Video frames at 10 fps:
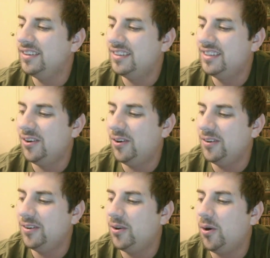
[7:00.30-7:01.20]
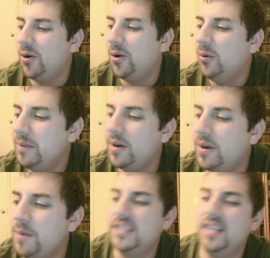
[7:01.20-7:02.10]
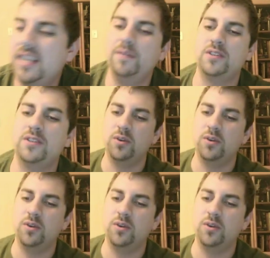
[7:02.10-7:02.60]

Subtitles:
to only pretty much give him